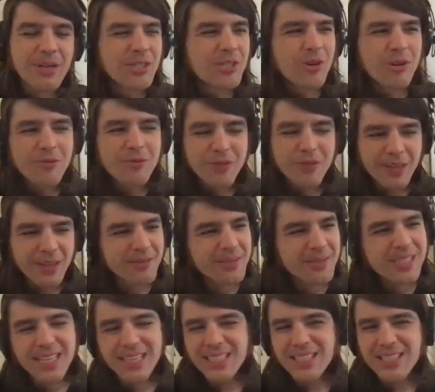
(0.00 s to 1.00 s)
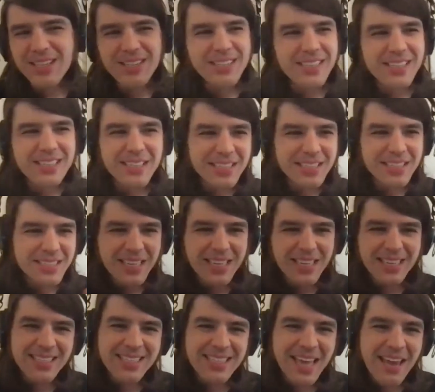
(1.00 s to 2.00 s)
short films then turned into
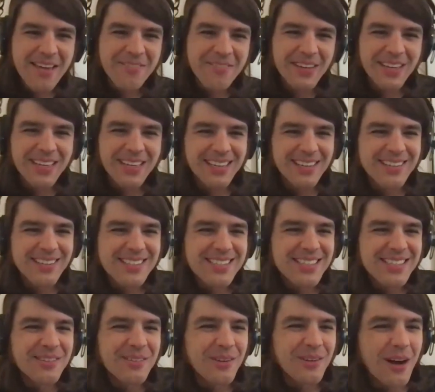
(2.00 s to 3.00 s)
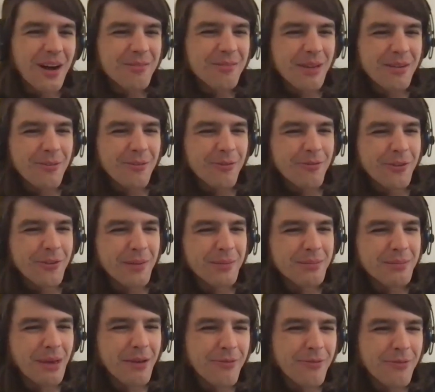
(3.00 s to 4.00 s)
skate videos. All my
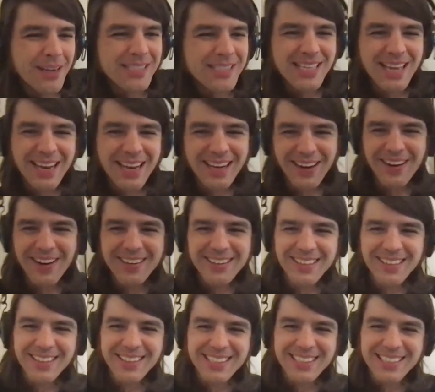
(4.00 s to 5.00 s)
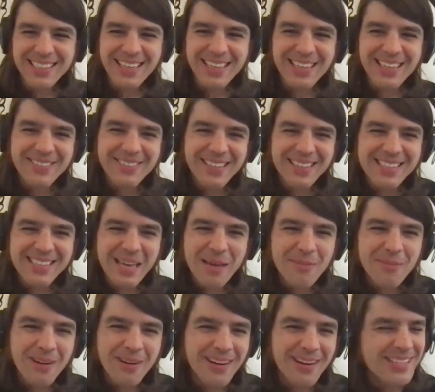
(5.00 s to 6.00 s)
filming my friends getting hurt all the time at
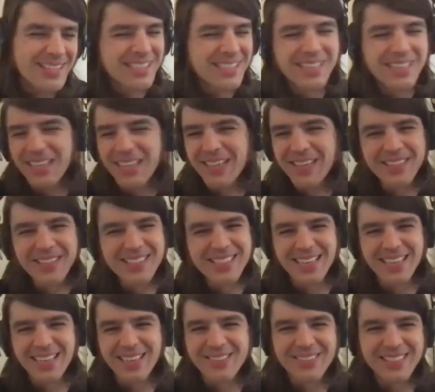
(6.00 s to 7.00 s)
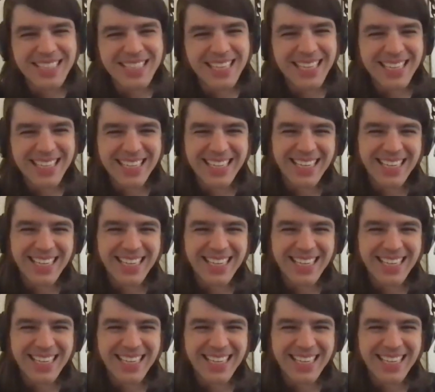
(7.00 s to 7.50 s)
skate parks. Good times.